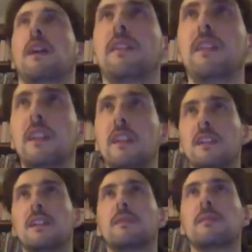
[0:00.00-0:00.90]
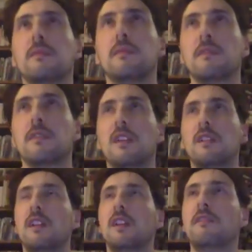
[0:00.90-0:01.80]
i think
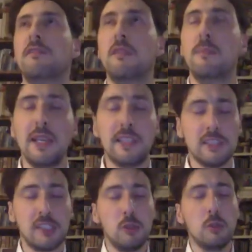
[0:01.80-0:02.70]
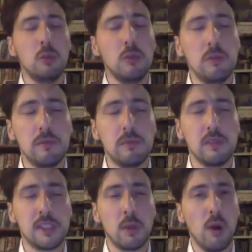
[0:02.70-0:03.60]
uh, filmmakers do
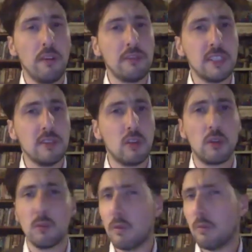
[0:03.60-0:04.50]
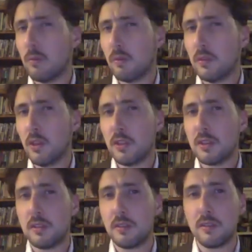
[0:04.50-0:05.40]
so often or not
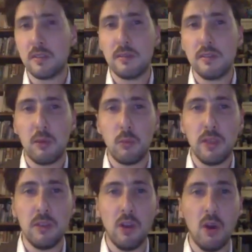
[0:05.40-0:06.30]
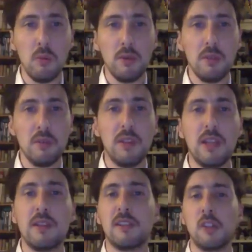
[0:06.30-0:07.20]
than we know you know
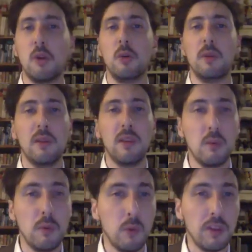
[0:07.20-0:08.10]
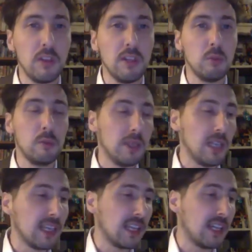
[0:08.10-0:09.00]
like so like we, we thought it would be
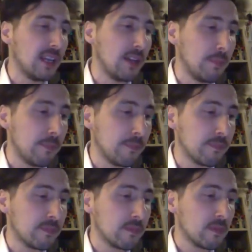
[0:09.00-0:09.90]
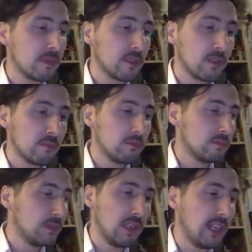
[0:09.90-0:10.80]
like um,
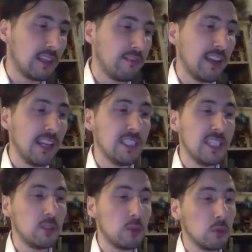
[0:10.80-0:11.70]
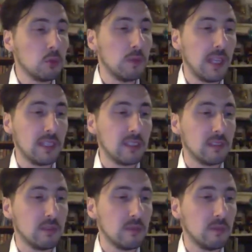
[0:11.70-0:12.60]
a like a fun idea to do like
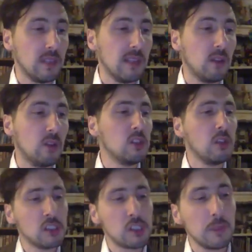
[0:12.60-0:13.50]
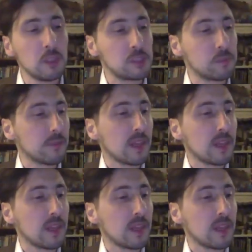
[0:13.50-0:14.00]
also because